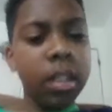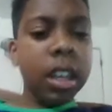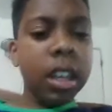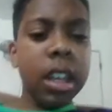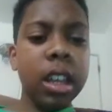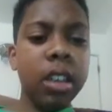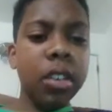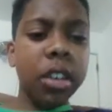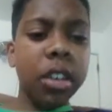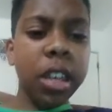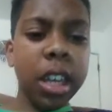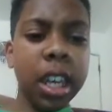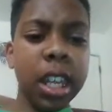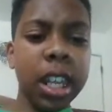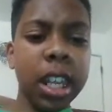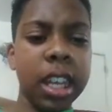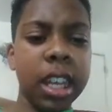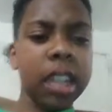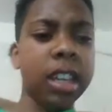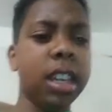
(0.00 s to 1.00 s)
Oh
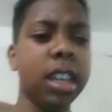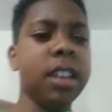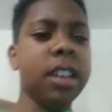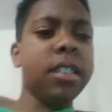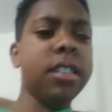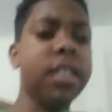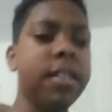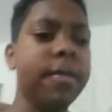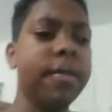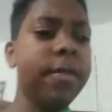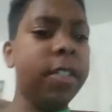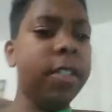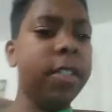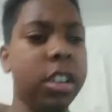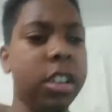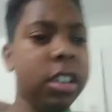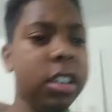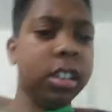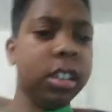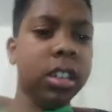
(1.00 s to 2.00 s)
yeah, how'd he
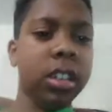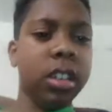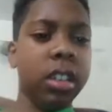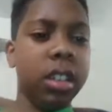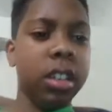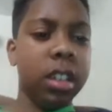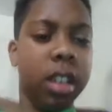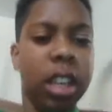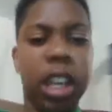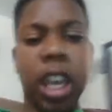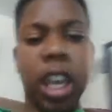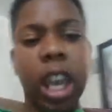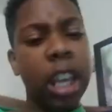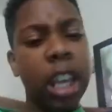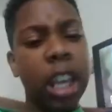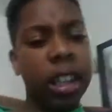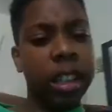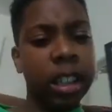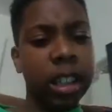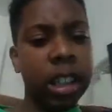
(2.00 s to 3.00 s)
fall again?